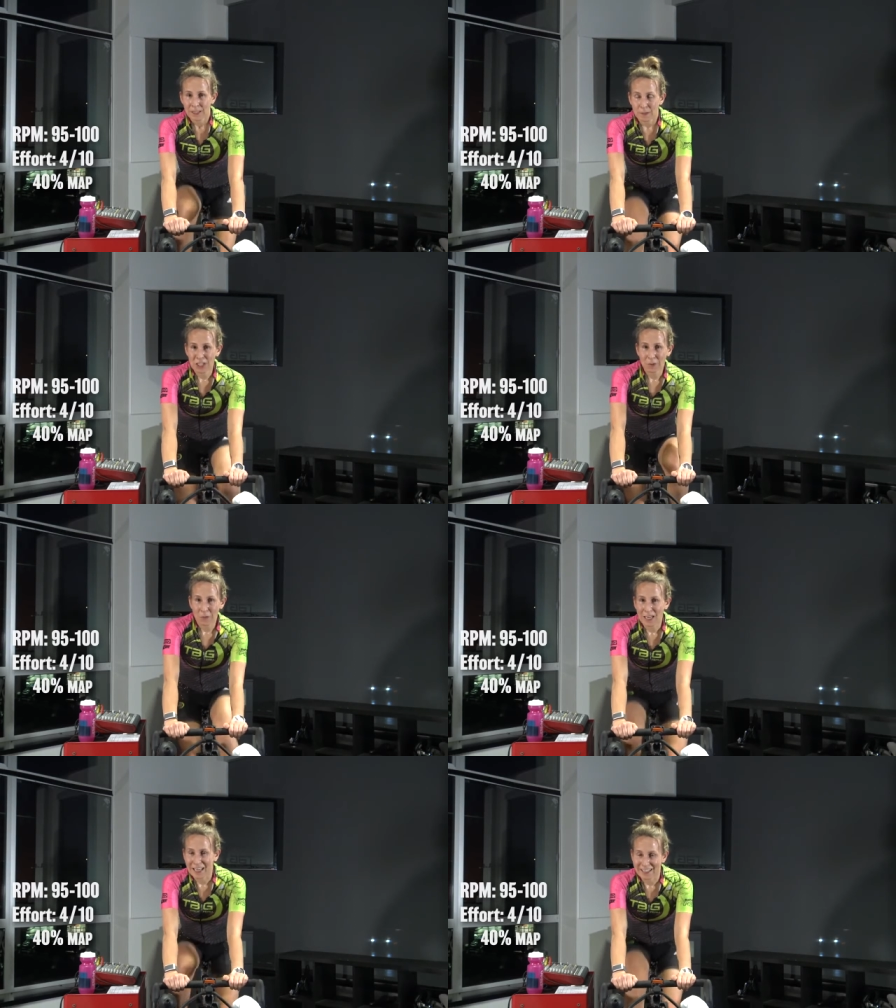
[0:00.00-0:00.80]
especially
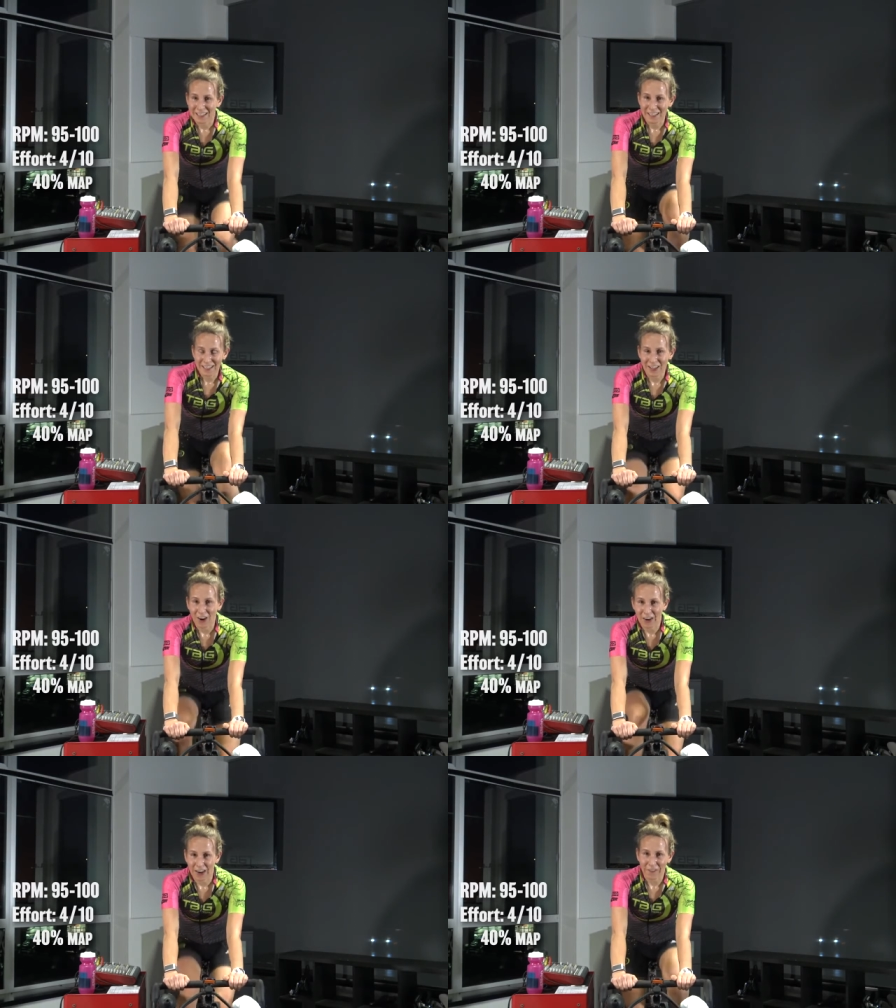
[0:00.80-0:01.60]
when we get into these
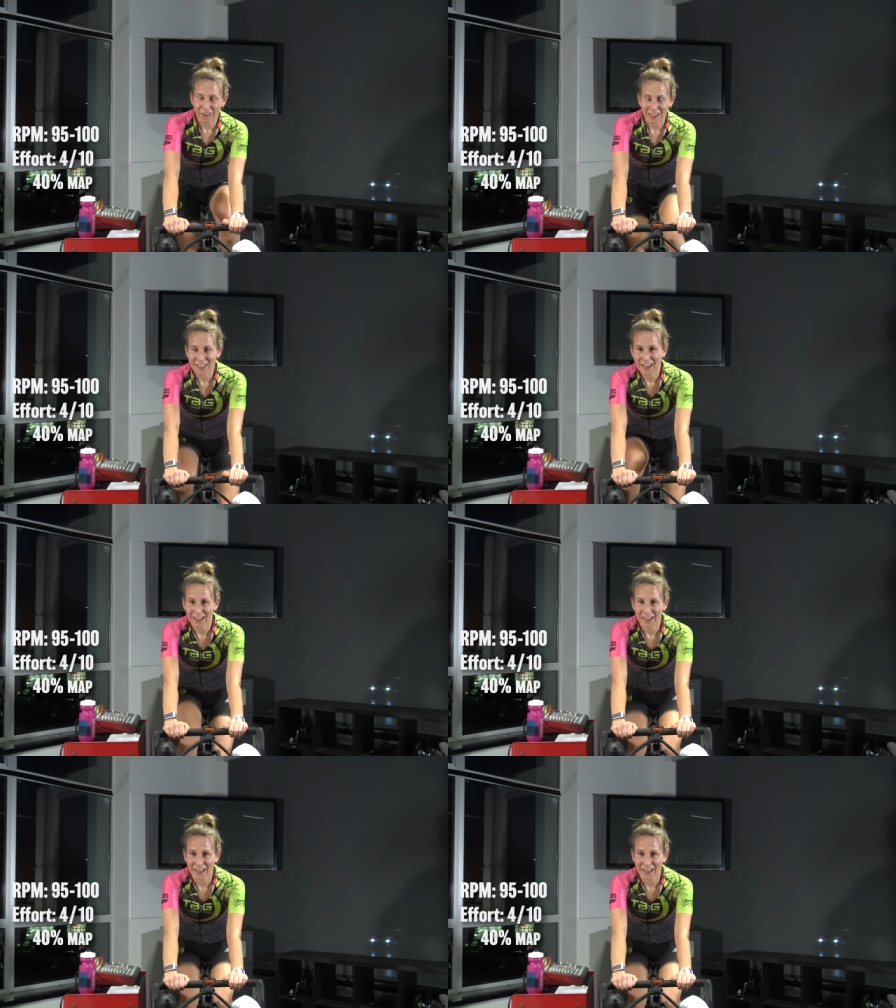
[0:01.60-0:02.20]
hard efforts.